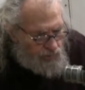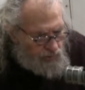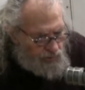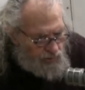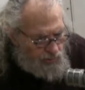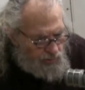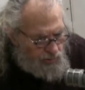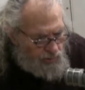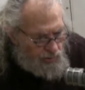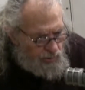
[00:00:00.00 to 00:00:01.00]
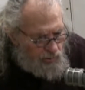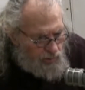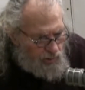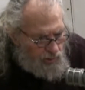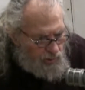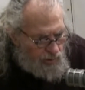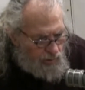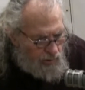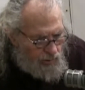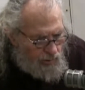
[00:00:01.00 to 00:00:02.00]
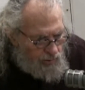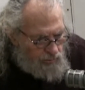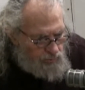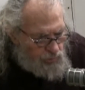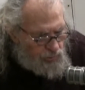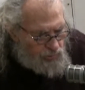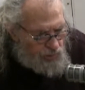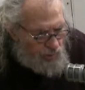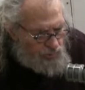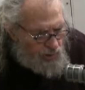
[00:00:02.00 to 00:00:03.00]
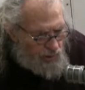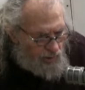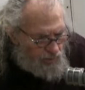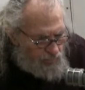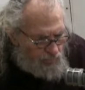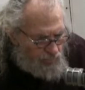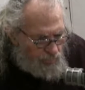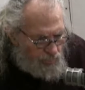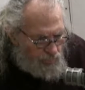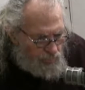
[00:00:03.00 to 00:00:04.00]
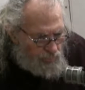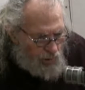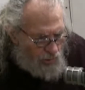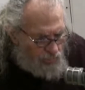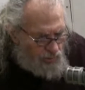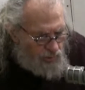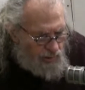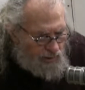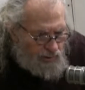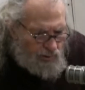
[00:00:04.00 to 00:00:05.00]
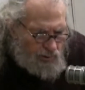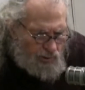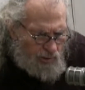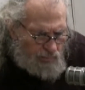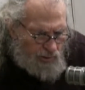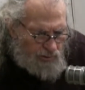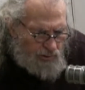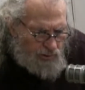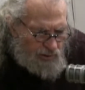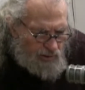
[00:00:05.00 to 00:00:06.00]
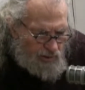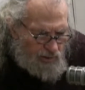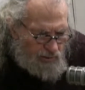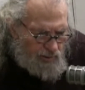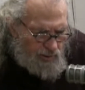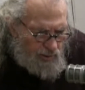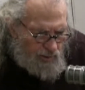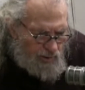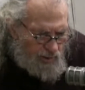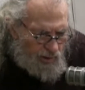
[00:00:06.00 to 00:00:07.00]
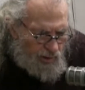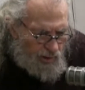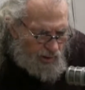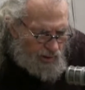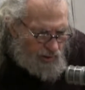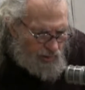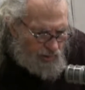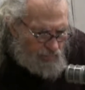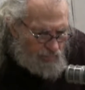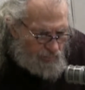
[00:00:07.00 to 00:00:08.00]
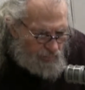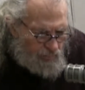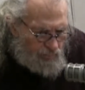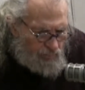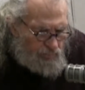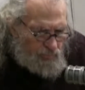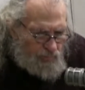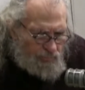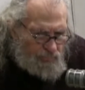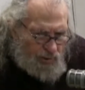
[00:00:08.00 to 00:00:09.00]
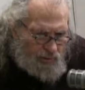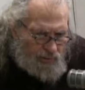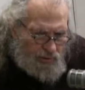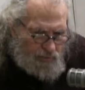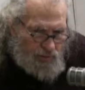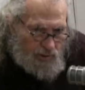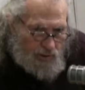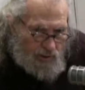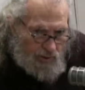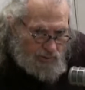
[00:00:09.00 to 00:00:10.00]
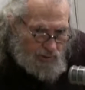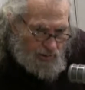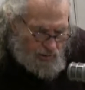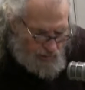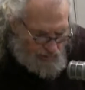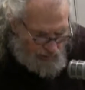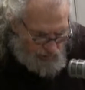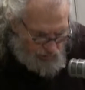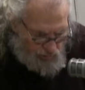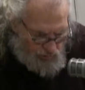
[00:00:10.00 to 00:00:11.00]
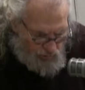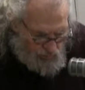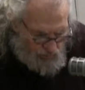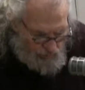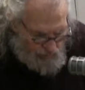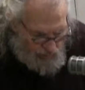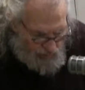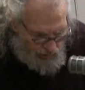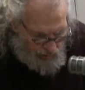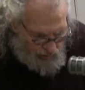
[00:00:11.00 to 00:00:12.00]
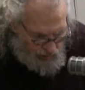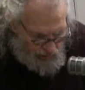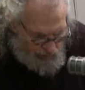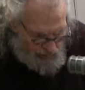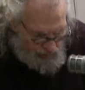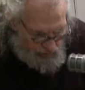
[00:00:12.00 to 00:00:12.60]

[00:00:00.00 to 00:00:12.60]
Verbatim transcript: the, the shrubs are dogwood and basically uh, uh, I'm trying to think of it. It's a, a legume too, uh, and